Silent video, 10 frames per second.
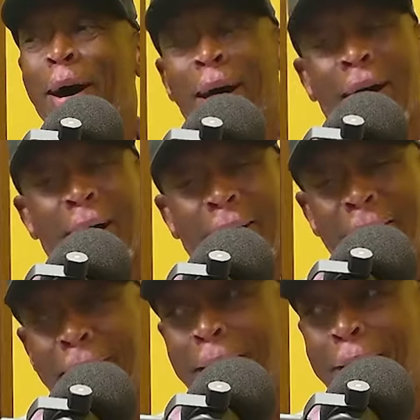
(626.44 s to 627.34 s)

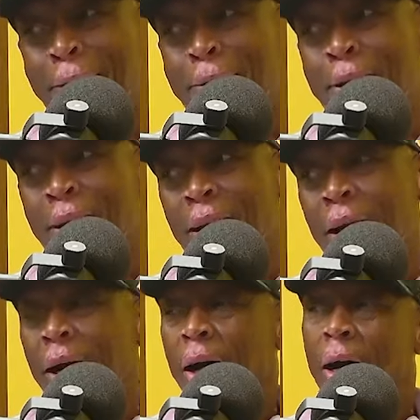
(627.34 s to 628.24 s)
Hakilala Chiefs,
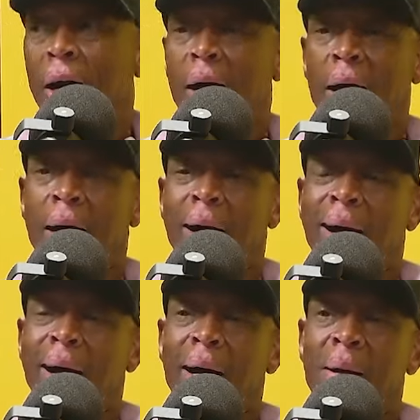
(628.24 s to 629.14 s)

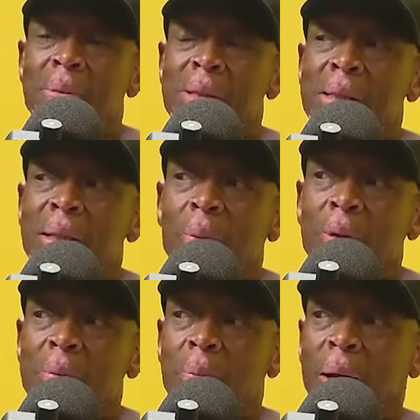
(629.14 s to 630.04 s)
I'm still
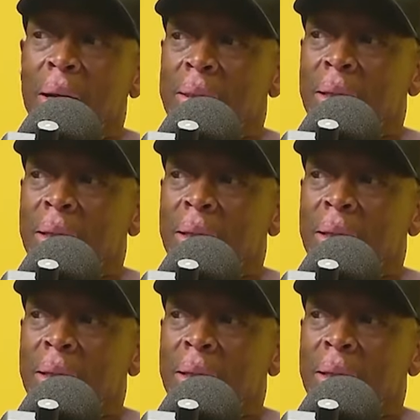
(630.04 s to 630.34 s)
supporting Paris. Eh?